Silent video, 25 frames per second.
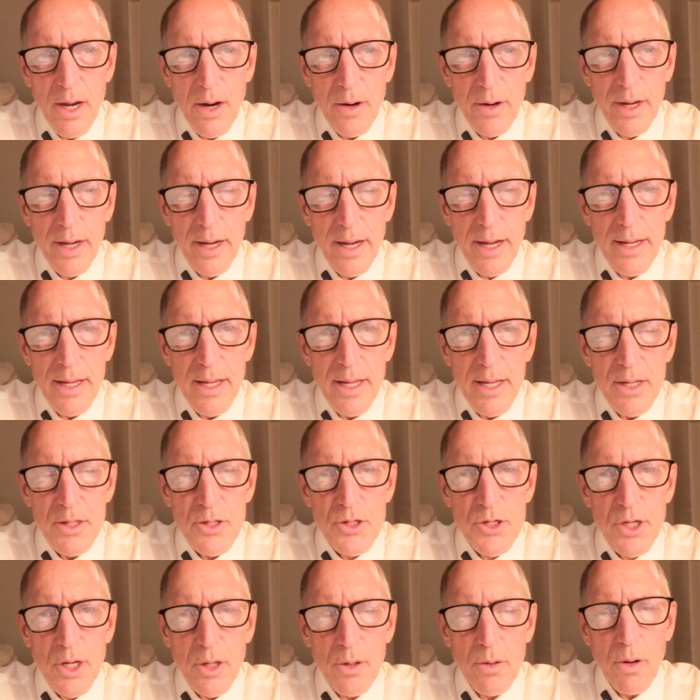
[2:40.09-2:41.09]
Okay,
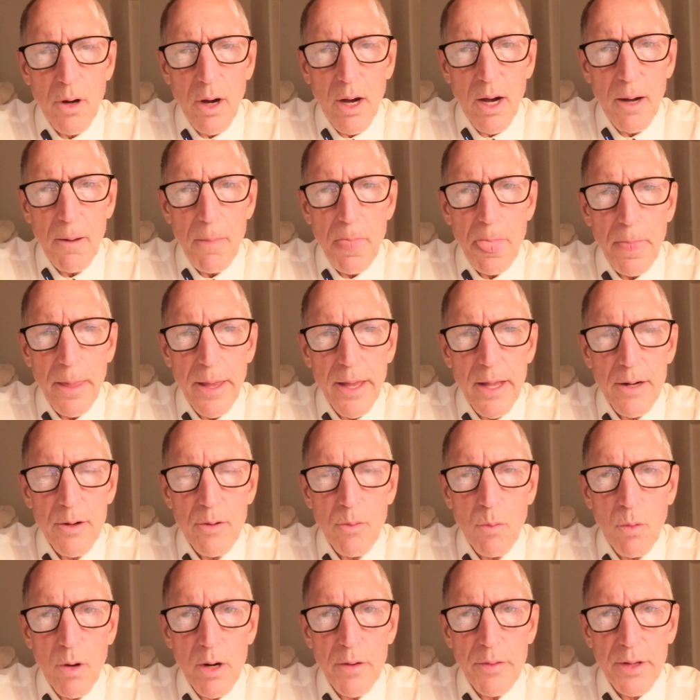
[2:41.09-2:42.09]
so and
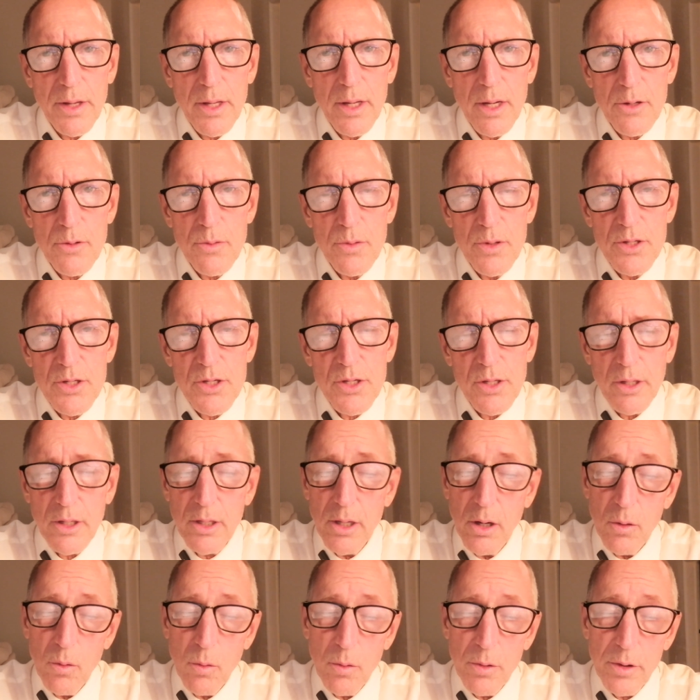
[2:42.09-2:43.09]
one of the countries
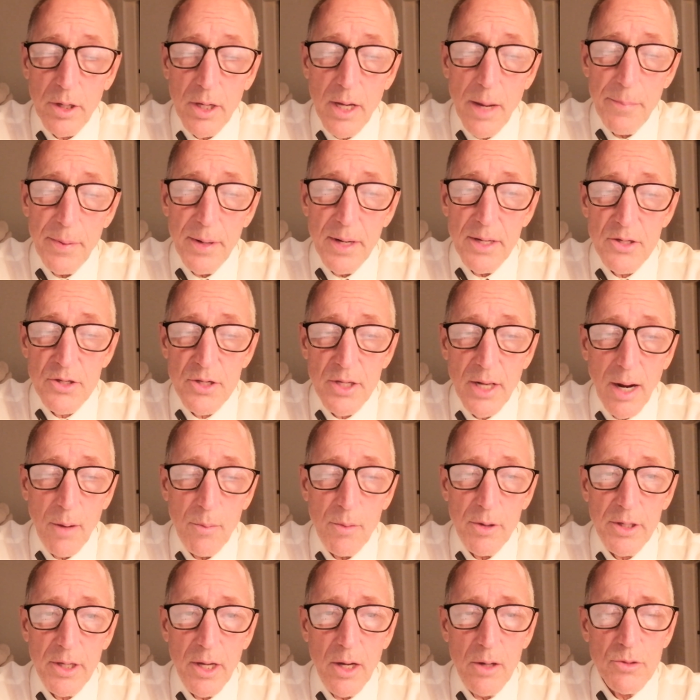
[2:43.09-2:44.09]
or companies that I
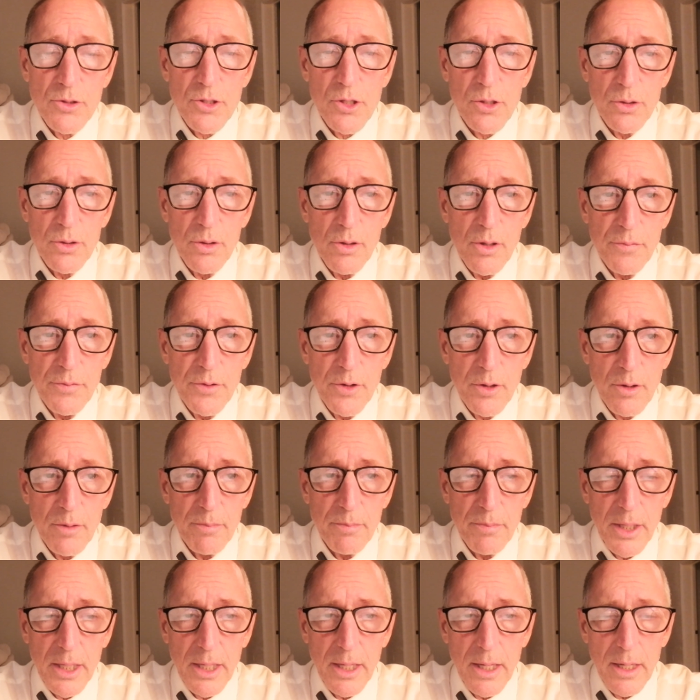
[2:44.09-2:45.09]
would go to if you're
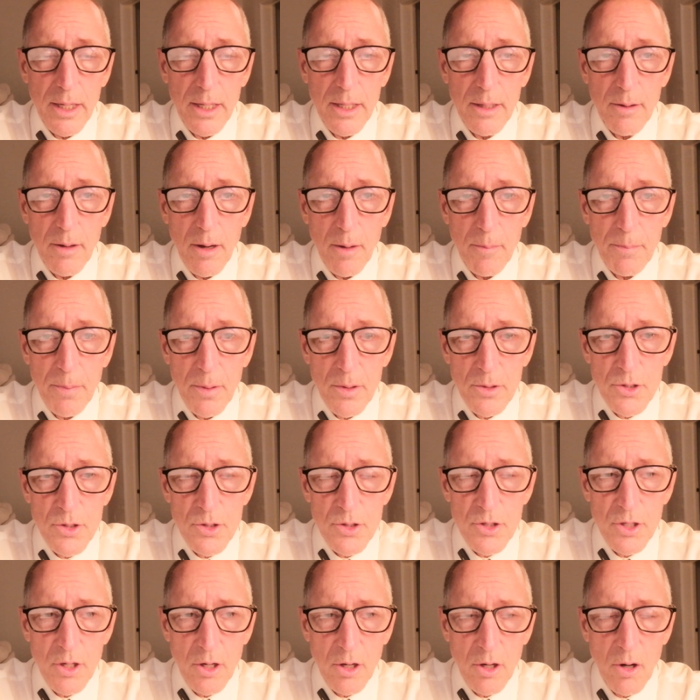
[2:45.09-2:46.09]
beginning a
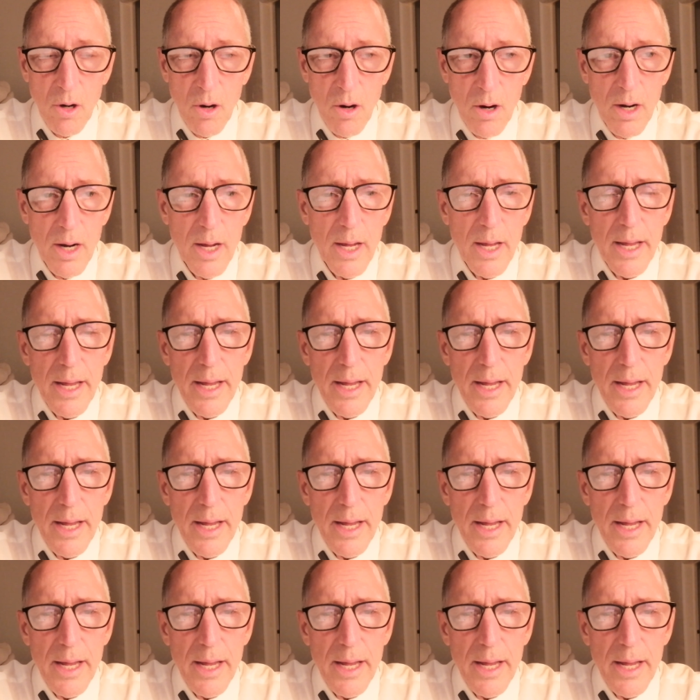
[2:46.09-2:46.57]
purchasing a car